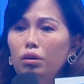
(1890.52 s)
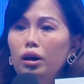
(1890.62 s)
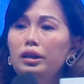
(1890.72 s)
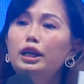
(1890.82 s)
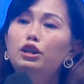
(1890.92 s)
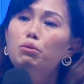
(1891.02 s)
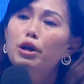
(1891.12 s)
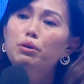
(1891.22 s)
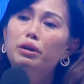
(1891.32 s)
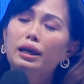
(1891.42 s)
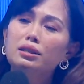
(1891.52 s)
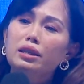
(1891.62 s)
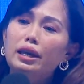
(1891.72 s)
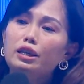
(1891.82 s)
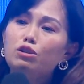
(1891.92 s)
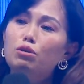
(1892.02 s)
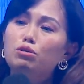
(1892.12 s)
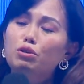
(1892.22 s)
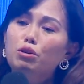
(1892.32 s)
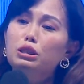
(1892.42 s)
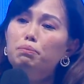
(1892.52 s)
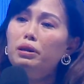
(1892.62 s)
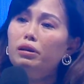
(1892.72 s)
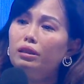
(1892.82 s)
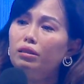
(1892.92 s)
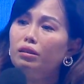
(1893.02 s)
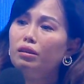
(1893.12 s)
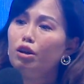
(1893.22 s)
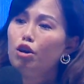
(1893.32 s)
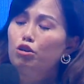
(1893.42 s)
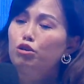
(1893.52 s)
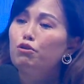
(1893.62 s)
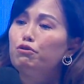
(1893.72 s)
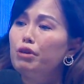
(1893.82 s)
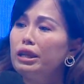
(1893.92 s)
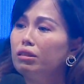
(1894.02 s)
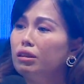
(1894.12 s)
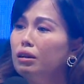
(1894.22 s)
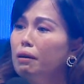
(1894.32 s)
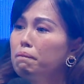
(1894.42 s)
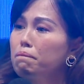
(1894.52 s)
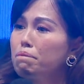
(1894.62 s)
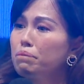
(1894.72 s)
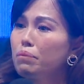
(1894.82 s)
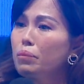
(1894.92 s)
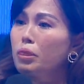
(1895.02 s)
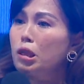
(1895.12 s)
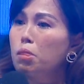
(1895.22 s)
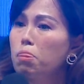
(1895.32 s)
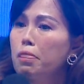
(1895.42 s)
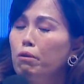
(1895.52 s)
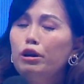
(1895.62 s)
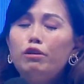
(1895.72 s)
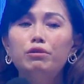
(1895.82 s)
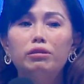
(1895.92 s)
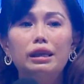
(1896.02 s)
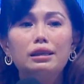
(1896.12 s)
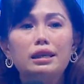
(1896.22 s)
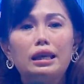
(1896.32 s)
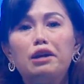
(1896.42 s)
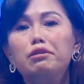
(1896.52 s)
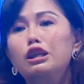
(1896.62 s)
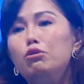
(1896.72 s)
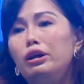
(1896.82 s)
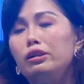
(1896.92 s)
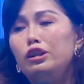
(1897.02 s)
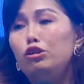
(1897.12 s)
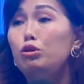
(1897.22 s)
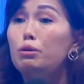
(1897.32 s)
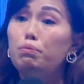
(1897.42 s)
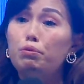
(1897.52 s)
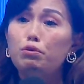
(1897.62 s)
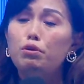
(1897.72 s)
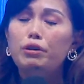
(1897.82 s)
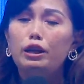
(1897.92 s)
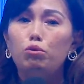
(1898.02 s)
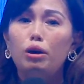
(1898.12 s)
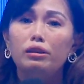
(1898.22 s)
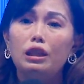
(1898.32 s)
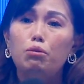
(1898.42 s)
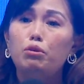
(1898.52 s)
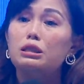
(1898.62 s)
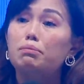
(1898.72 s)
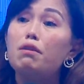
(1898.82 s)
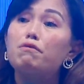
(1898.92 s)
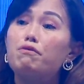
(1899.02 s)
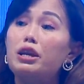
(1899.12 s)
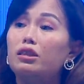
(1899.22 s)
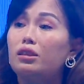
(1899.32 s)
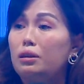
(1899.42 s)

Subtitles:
Another way you can say is also your spirit, your faith. One of the things that I really wanted to improve at one time was my faith.